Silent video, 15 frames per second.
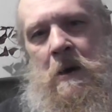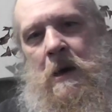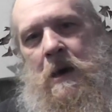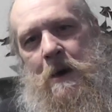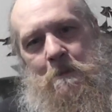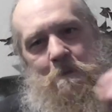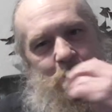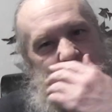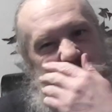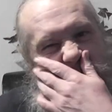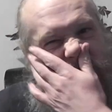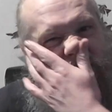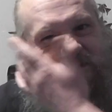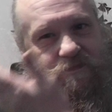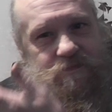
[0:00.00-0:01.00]

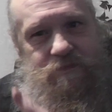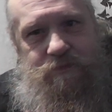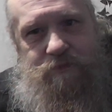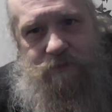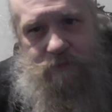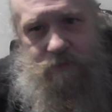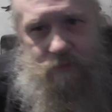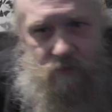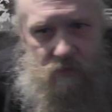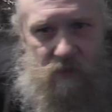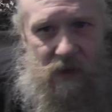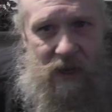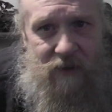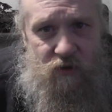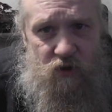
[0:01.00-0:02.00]

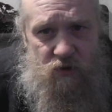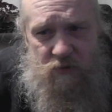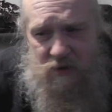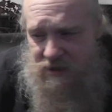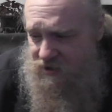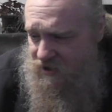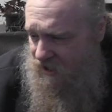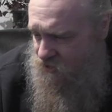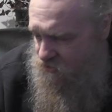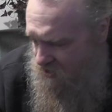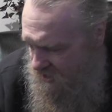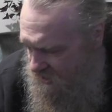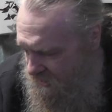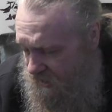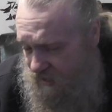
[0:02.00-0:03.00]
I just finished that
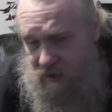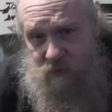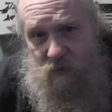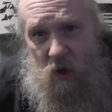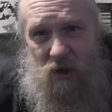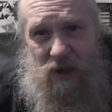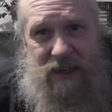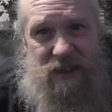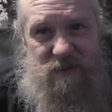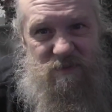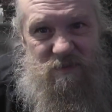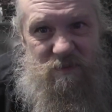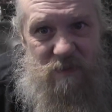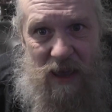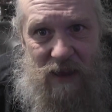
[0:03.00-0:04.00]
drink and I'm not
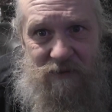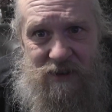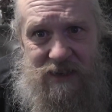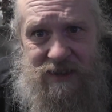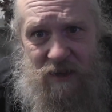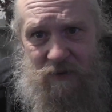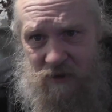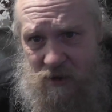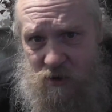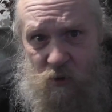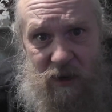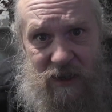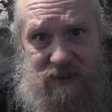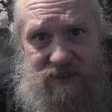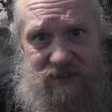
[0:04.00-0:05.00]
like bevied, I feel
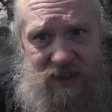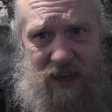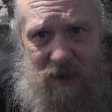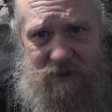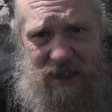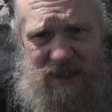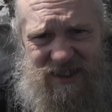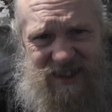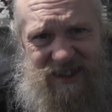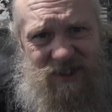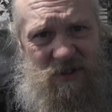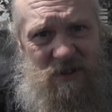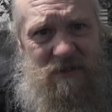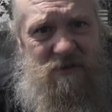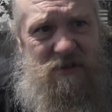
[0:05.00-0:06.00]
quite sound actually, I
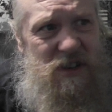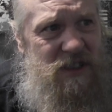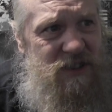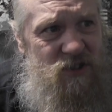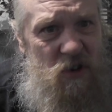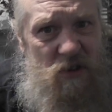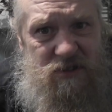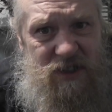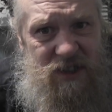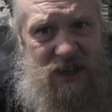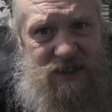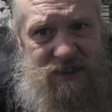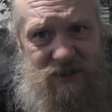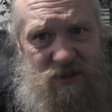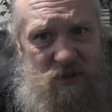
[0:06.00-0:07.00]
don't even feel
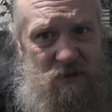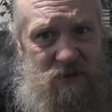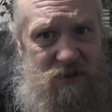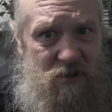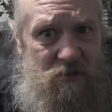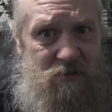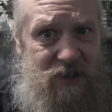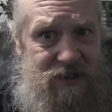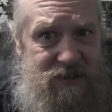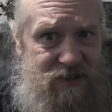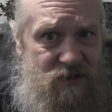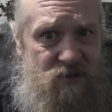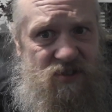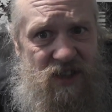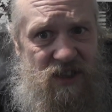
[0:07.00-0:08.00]
intoxicated, so you know that
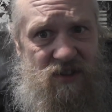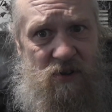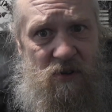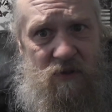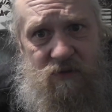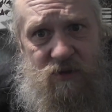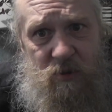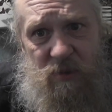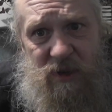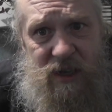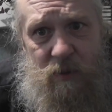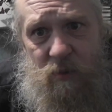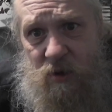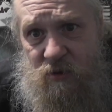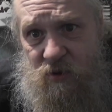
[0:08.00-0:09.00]
says a lot for the
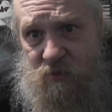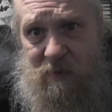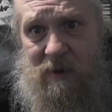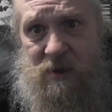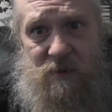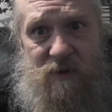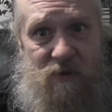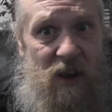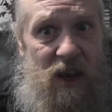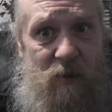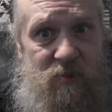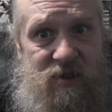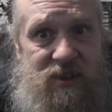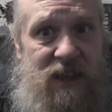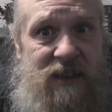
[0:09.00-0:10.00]
beer, but it was meant to be
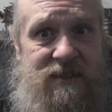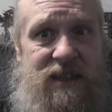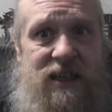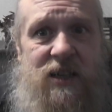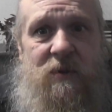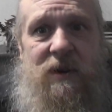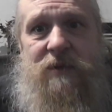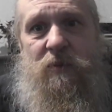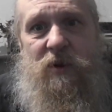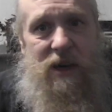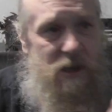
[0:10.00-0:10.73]
5% anyway. But